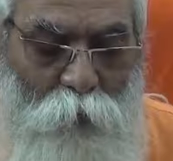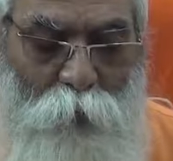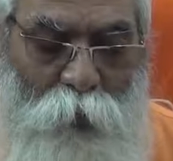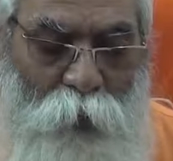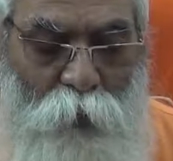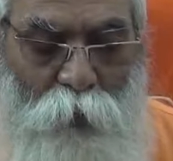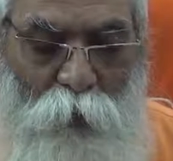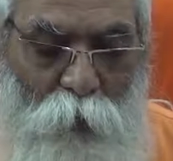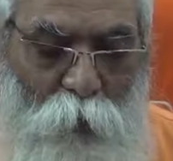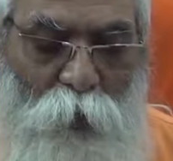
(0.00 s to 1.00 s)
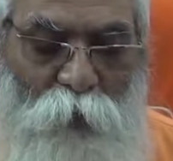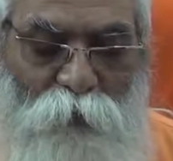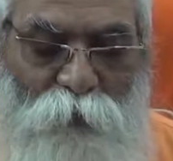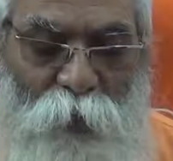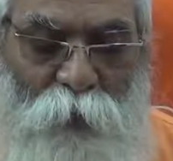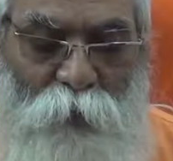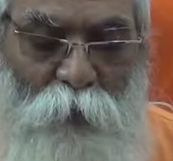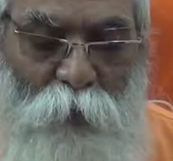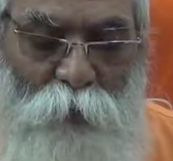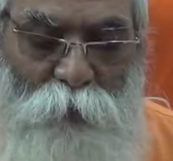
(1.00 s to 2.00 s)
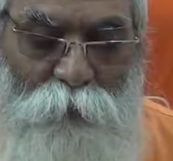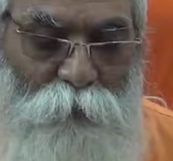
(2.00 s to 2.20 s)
who can know inside God.